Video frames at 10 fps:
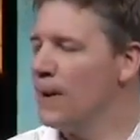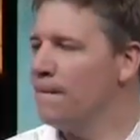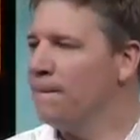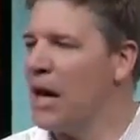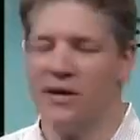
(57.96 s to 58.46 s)

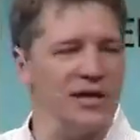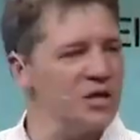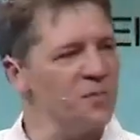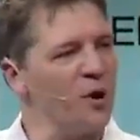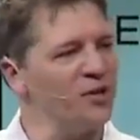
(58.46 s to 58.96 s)
Now, in
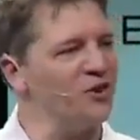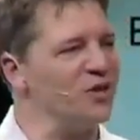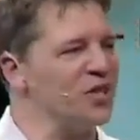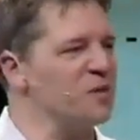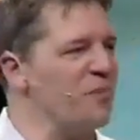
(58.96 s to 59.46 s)
this moment, don't
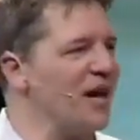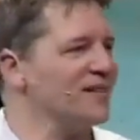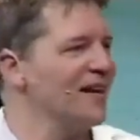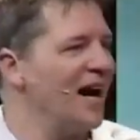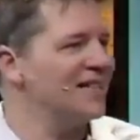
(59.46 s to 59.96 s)

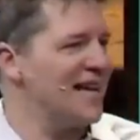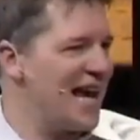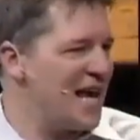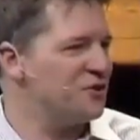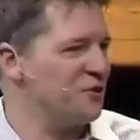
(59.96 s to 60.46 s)
expect God to
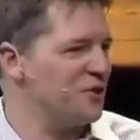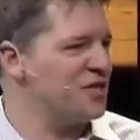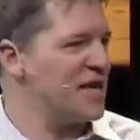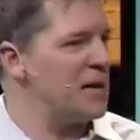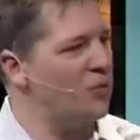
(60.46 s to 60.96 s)
answer the
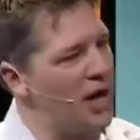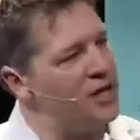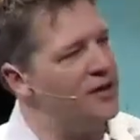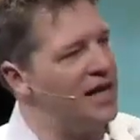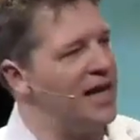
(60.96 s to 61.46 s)
same way
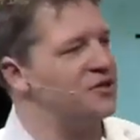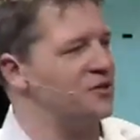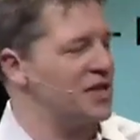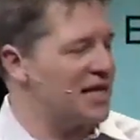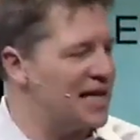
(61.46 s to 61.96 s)
you get
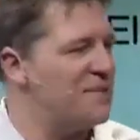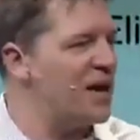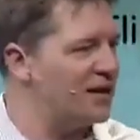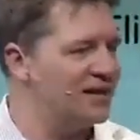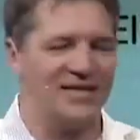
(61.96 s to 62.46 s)
answers on
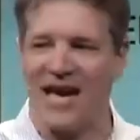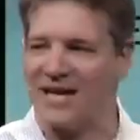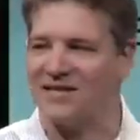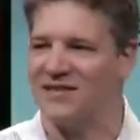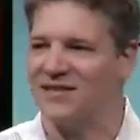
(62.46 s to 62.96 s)
email and
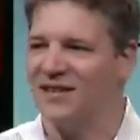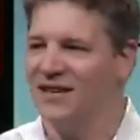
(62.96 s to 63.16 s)
texts.